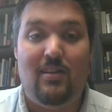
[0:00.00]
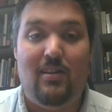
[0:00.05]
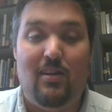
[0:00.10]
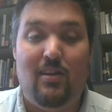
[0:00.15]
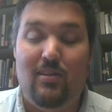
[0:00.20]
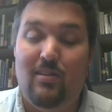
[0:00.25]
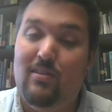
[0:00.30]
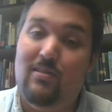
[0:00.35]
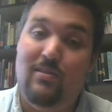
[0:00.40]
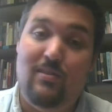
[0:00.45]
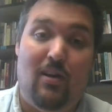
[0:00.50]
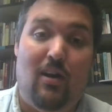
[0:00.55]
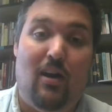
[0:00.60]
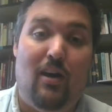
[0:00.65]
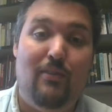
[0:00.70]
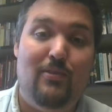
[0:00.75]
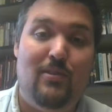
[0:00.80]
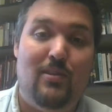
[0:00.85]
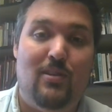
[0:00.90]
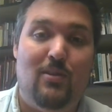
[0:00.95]
are
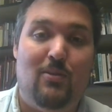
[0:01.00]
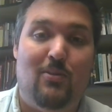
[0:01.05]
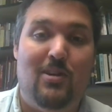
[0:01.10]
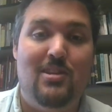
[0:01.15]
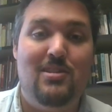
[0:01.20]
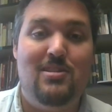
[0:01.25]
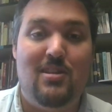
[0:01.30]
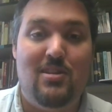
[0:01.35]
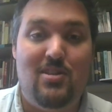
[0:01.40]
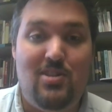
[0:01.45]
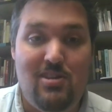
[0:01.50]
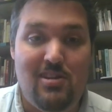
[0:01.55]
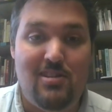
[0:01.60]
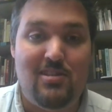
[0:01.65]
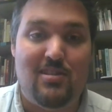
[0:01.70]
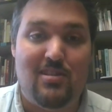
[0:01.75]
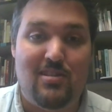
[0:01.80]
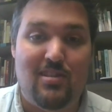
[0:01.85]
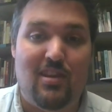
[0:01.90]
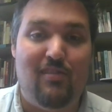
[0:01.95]
often the ones that
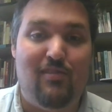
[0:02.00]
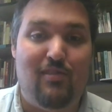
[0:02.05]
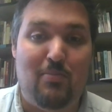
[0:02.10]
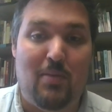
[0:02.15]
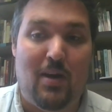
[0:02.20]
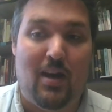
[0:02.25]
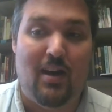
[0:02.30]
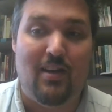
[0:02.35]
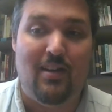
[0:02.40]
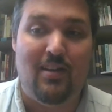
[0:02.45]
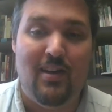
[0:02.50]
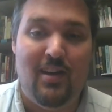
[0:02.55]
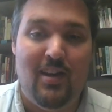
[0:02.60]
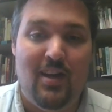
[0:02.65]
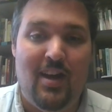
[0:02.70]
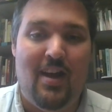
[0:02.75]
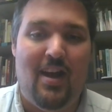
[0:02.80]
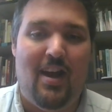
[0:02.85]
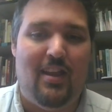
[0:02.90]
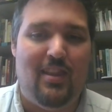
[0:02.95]
Jesus lived by
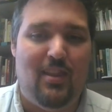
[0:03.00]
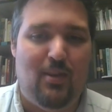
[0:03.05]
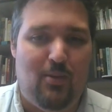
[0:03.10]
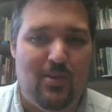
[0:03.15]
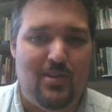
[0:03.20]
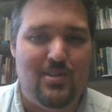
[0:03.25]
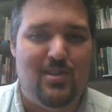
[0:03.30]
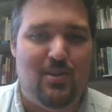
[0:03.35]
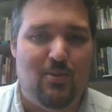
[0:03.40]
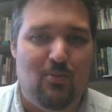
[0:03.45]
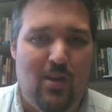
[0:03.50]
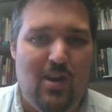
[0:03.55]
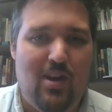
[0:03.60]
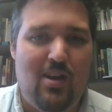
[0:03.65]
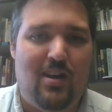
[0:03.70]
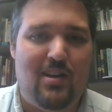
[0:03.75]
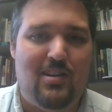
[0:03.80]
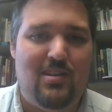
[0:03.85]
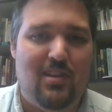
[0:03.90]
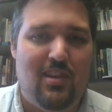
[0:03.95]
and the ones that we
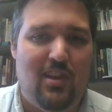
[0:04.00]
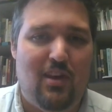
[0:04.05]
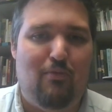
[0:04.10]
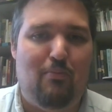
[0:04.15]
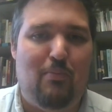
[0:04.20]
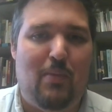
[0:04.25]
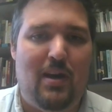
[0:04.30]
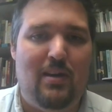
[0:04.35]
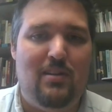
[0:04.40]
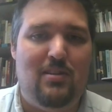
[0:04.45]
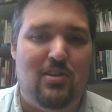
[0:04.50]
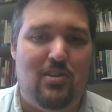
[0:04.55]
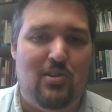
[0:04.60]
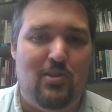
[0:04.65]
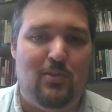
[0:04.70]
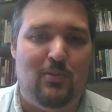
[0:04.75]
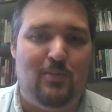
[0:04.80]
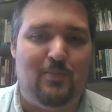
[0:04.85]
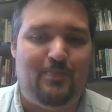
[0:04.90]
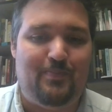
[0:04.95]
ought to live by
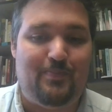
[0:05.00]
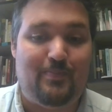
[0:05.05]
too.